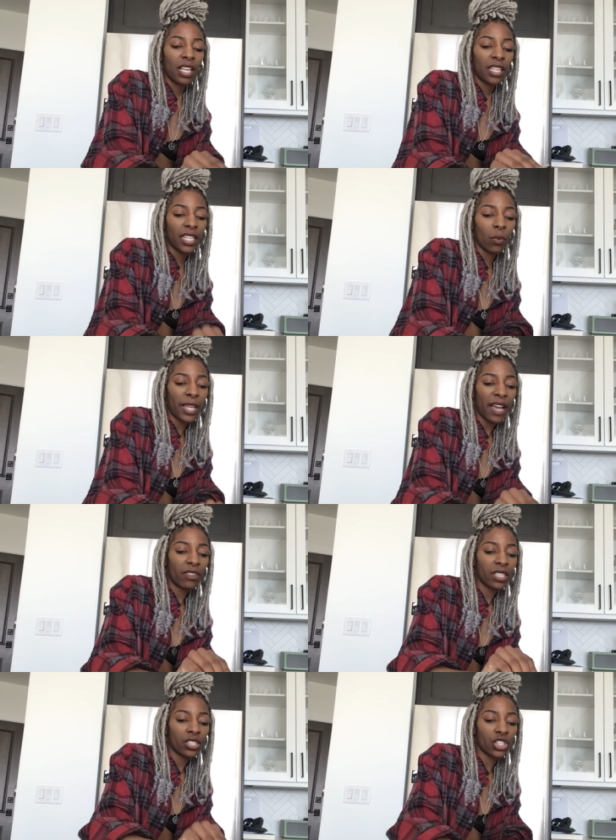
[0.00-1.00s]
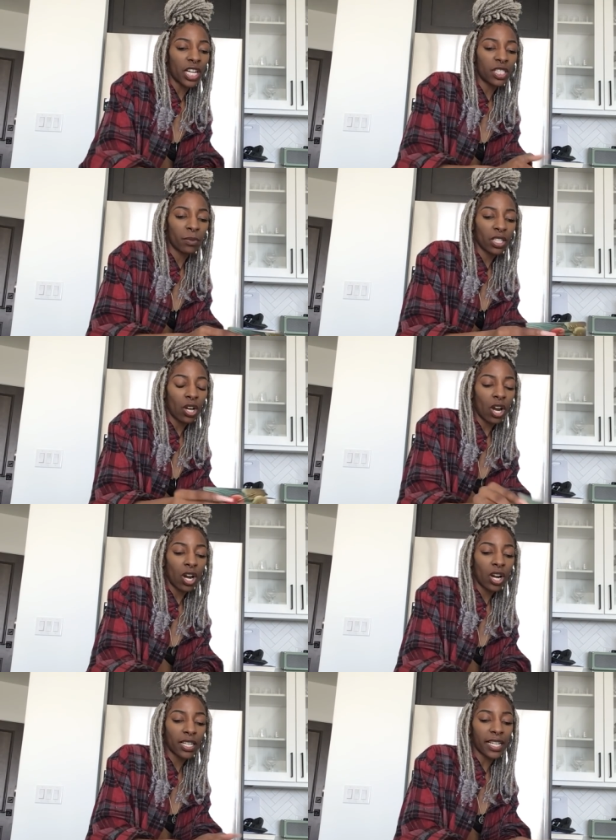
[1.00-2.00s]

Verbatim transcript: Yeah, we have the Judgment card.